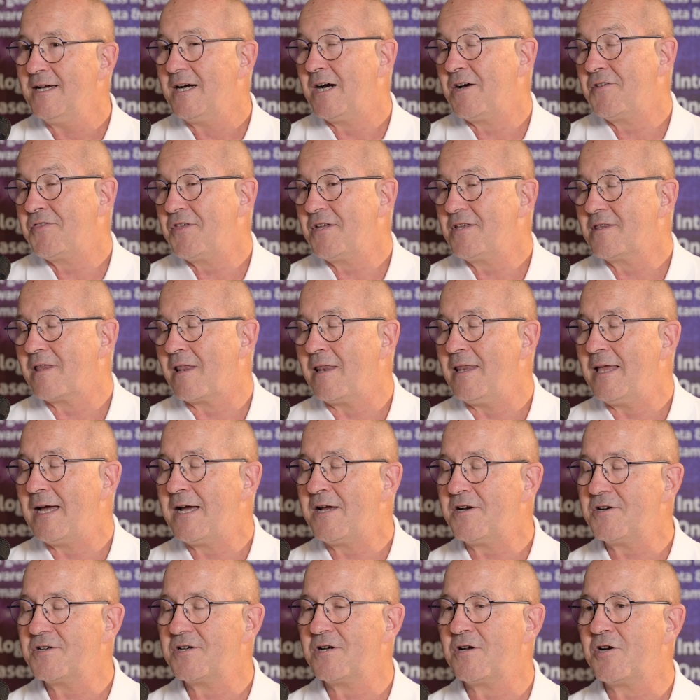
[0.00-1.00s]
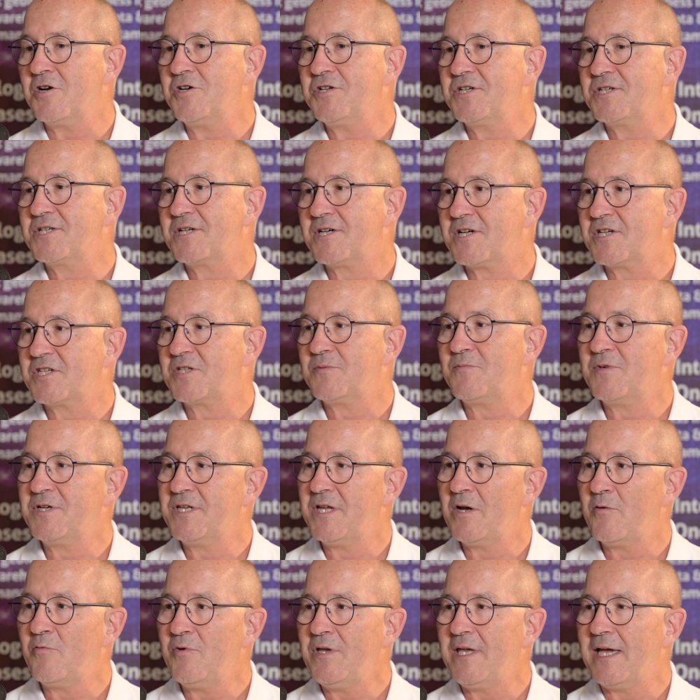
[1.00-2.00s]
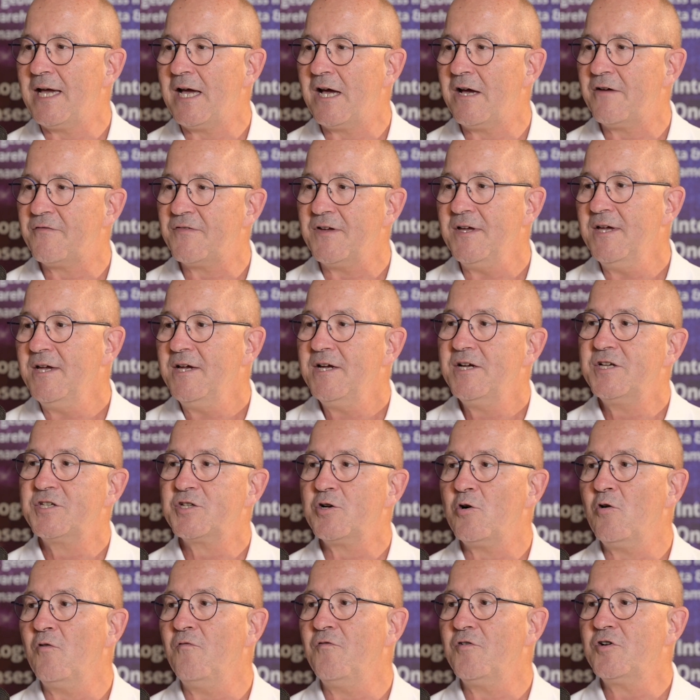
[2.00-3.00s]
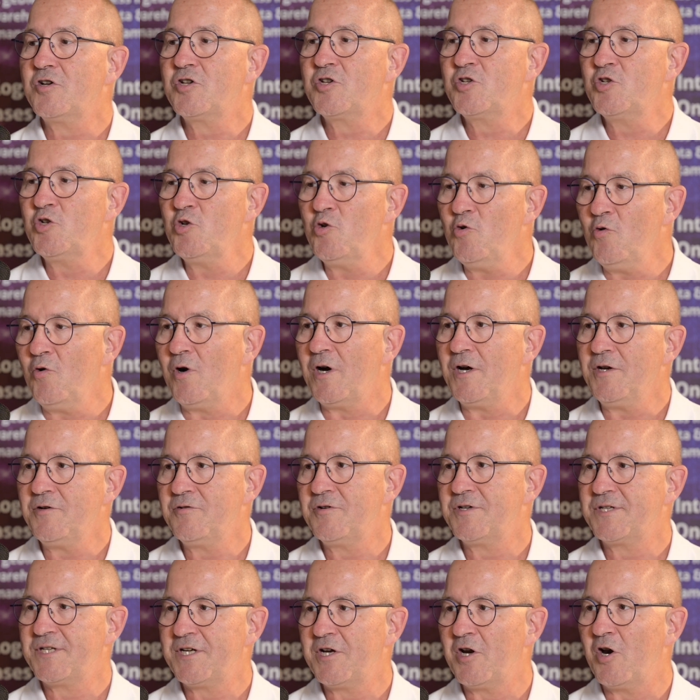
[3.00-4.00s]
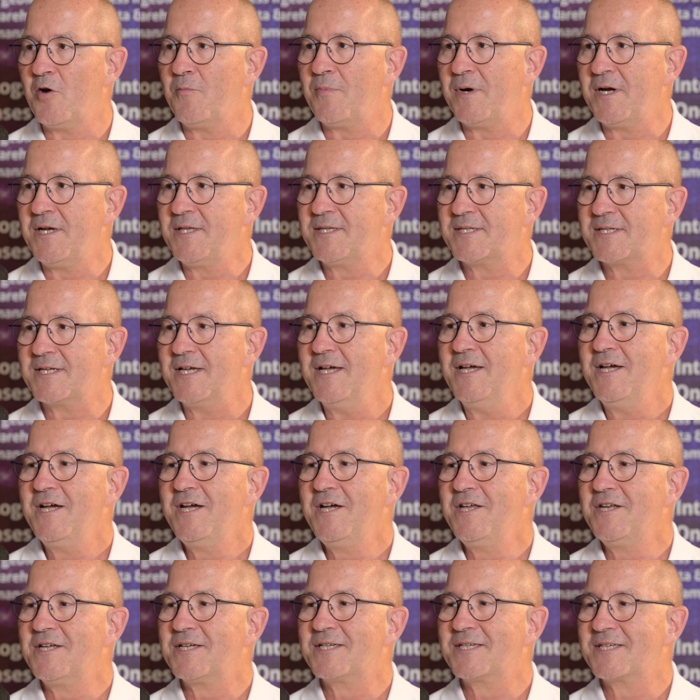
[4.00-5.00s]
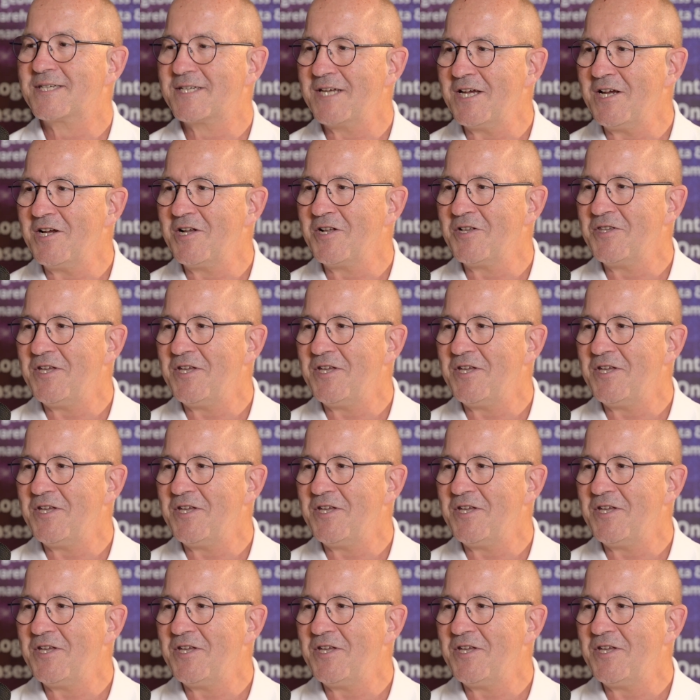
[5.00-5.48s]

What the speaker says: I think the largest customer that we have is over 200 terabytes in a single